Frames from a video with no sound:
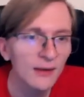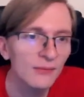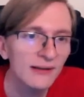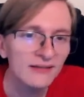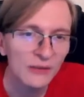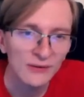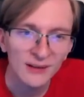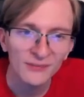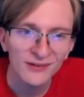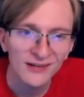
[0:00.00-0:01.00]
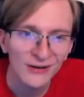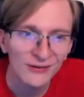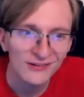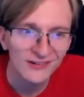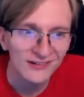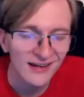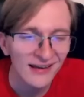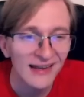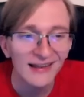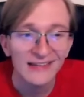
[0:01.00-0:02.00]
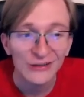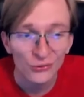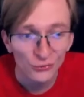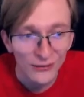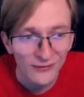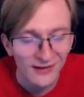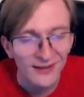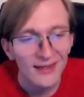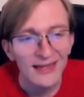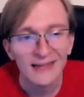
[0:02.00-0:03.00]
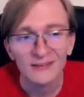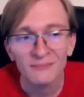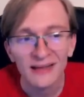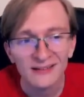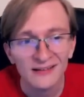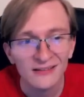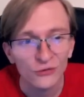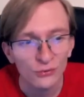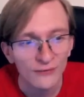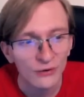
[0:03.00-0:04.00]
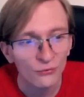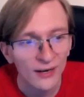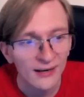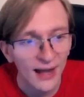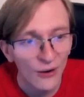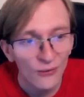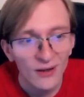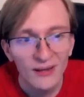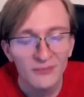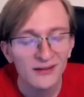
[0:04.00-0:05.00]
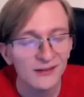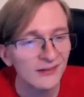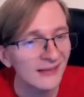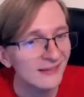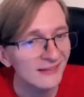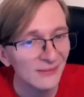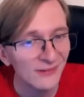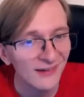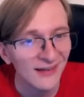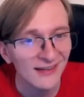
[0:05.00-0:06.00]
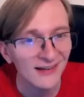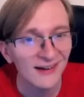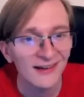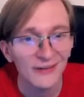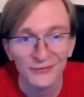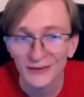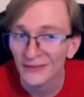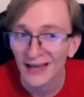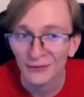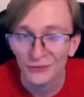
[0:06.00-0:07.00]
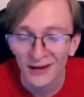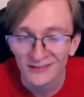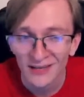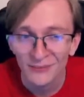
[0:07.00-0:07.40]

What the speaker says: You can see what comes in here in just a second. It is a Trevenant. It's amazing to see the Trevenant right now, because it seems like if they have a Grass type